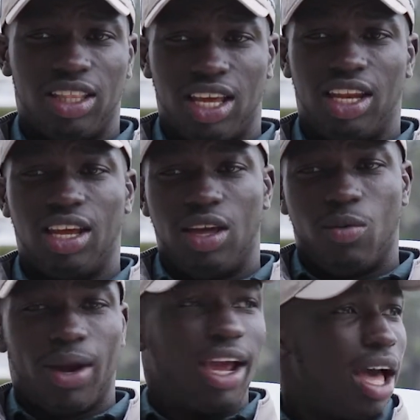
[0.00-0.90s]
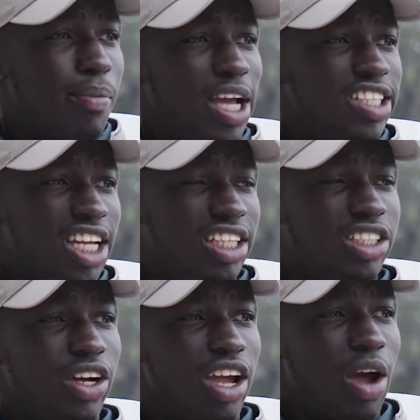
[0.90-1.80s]
and then when I got back to
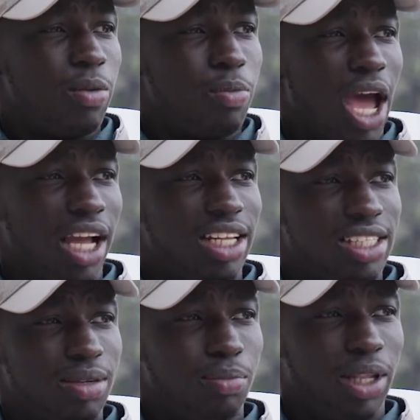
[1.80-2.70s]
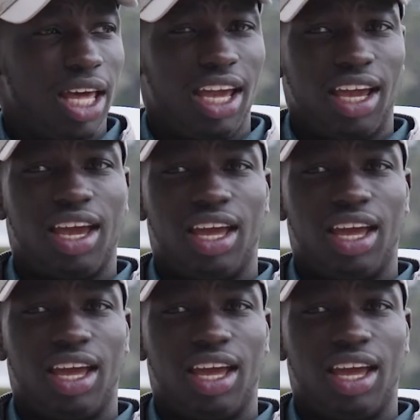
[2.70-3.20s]
Nigeria, I would practice and play